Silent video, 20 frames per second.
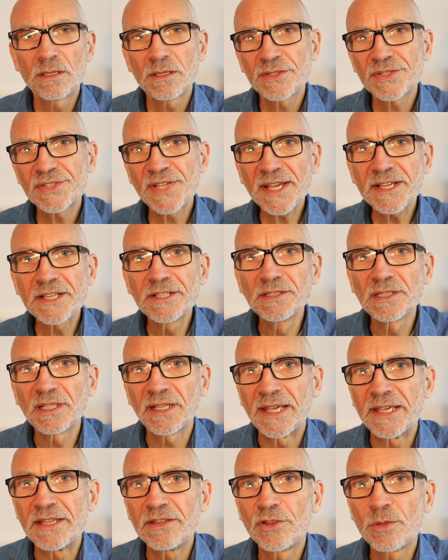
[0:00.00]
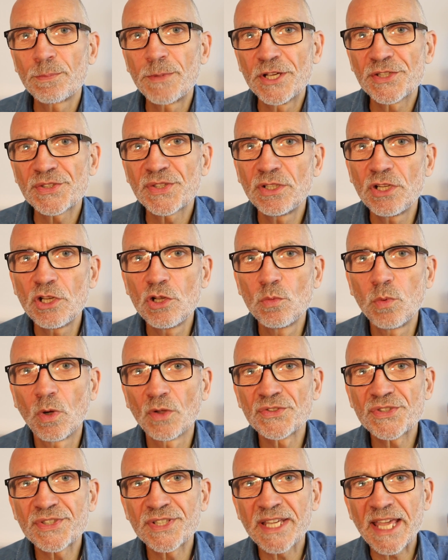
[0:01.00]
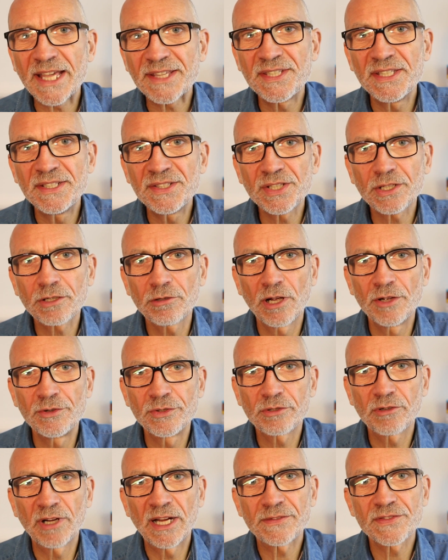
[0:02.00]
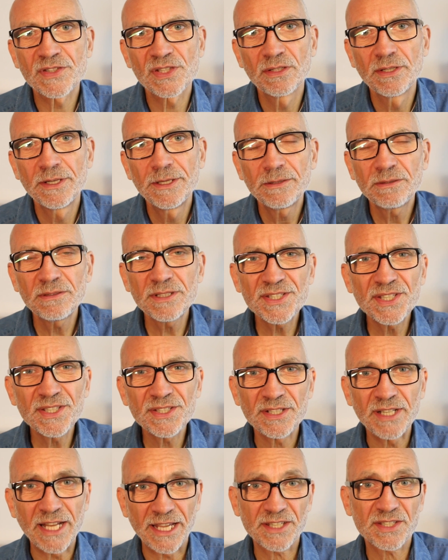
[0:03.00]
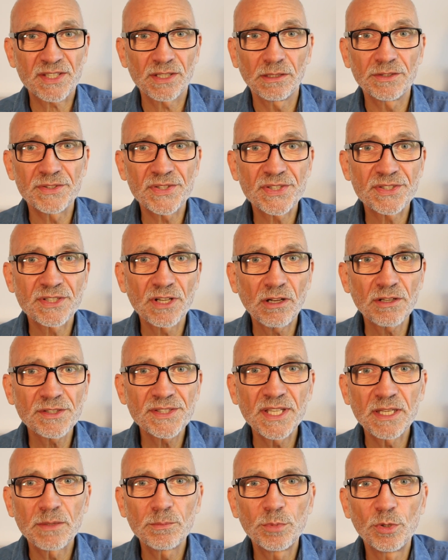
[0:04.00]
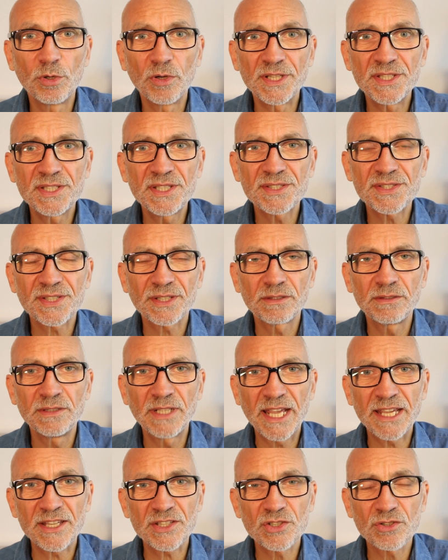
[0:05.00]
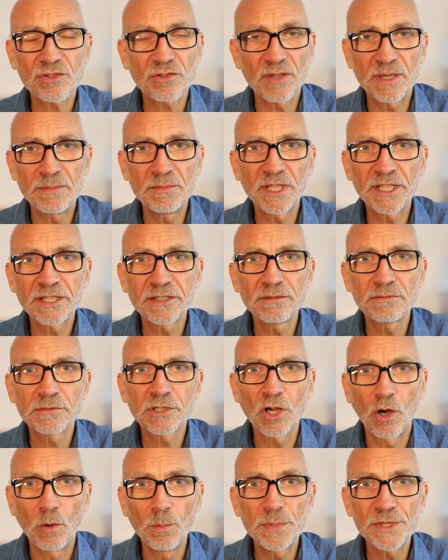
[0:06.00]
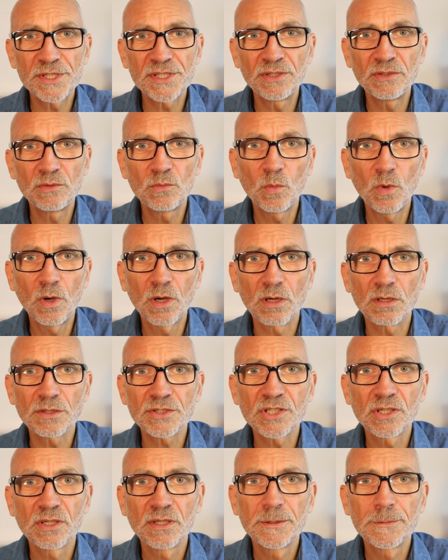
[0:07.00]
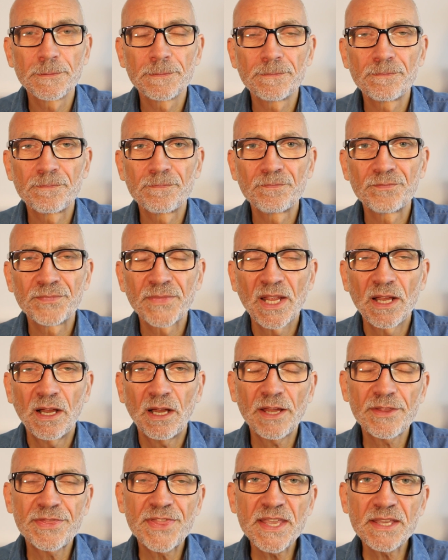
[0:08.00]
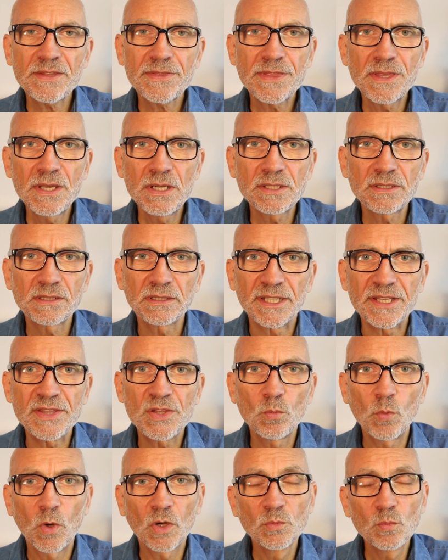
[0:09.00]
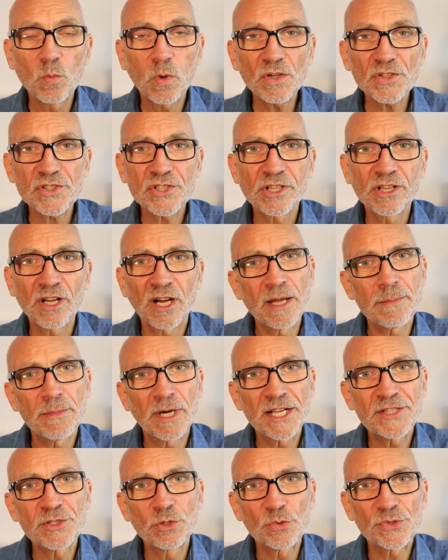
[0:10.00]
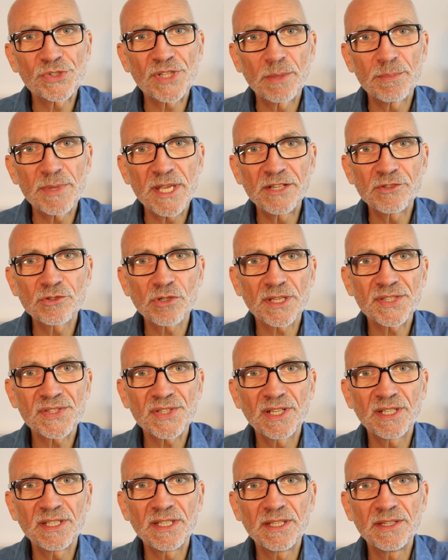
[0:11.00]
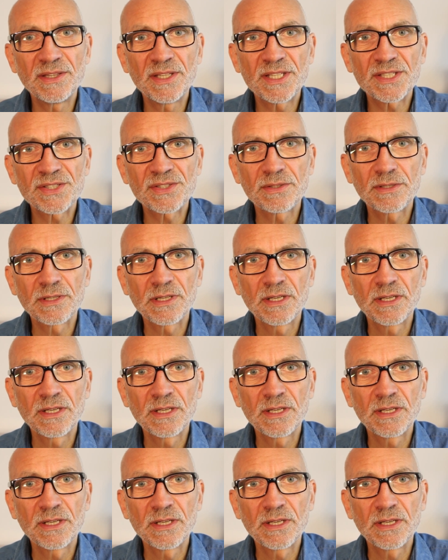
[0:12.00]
Secondly, the person who wants to get into chronographs. This is an excellent starting point. It's an extremely competent watch. I think thirdly, the one watch guy might also be interested in this.